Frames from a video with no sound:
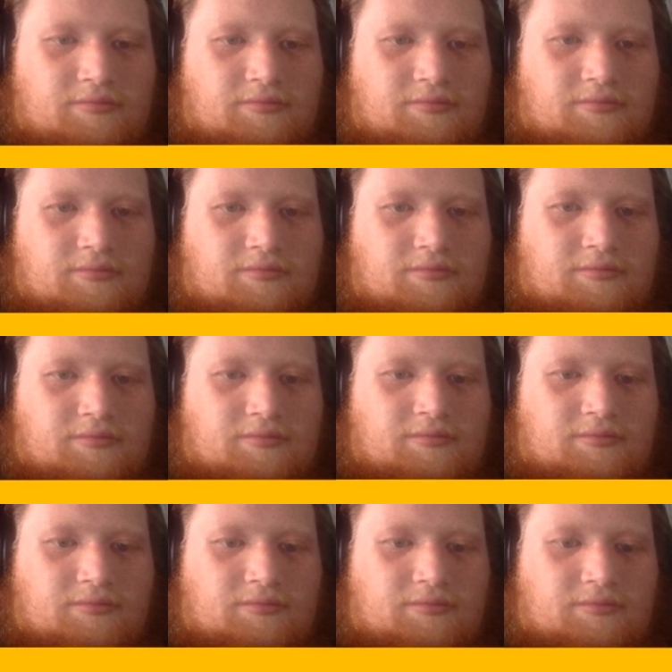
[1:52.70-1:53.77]

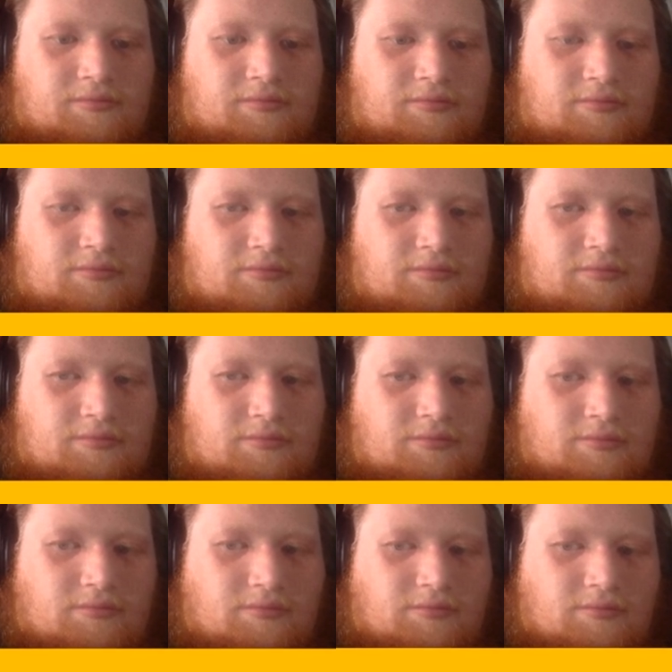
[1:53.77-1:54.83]

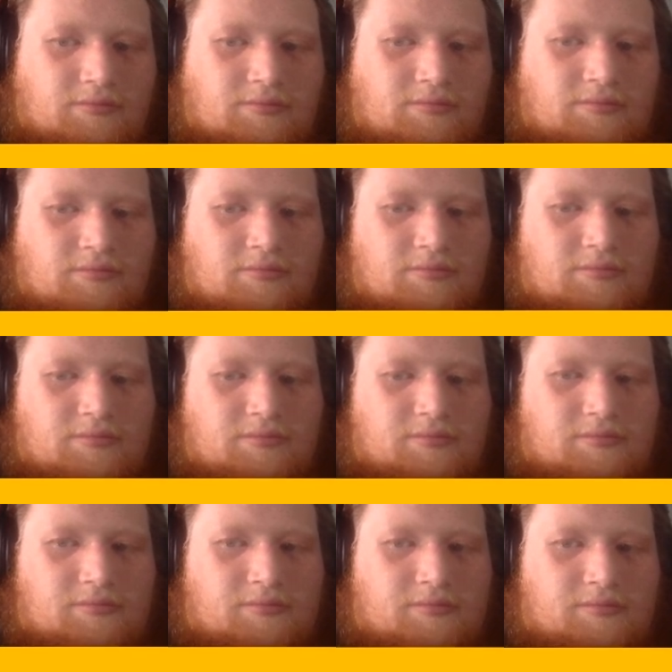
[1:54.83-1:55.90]

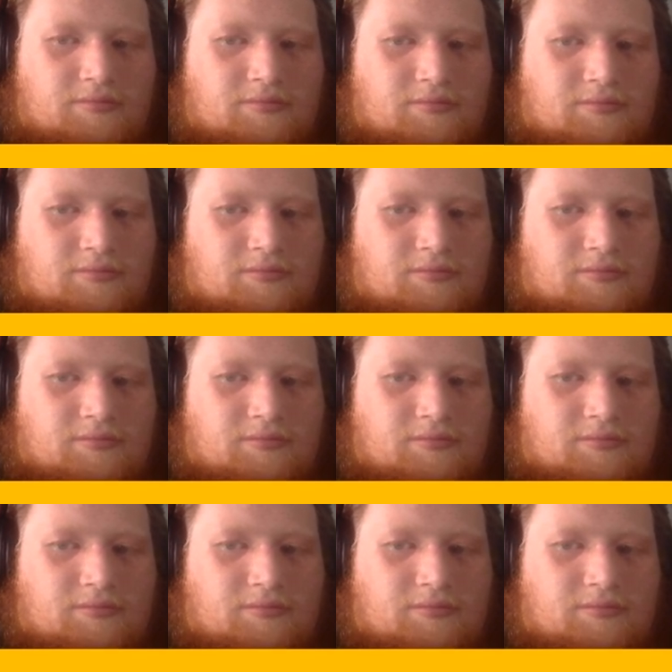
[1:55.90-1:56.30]
No words are spoken by the person on screen.